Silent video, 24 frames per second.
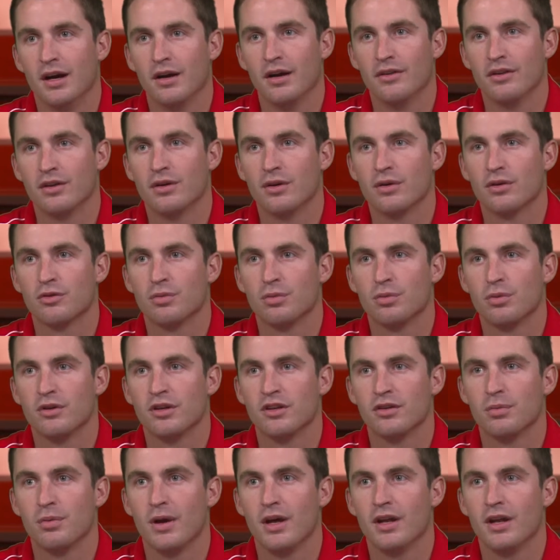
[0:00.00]
The Cougars
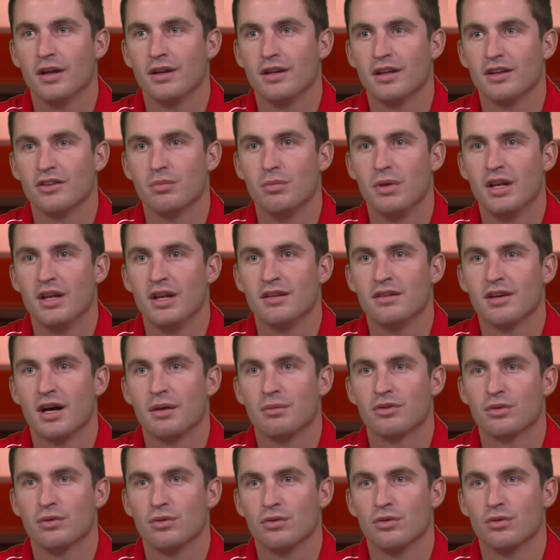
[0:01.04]
participated against many top
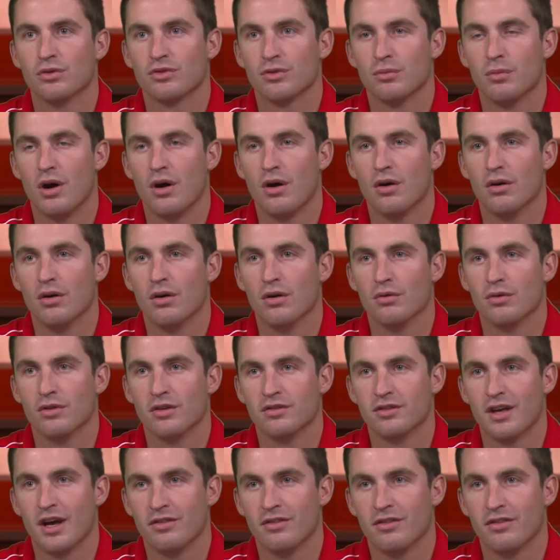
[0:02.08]
schools from all over the
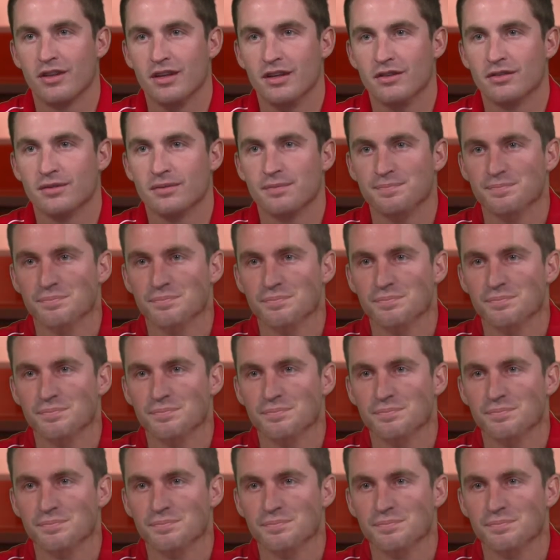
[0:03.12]
Southeast.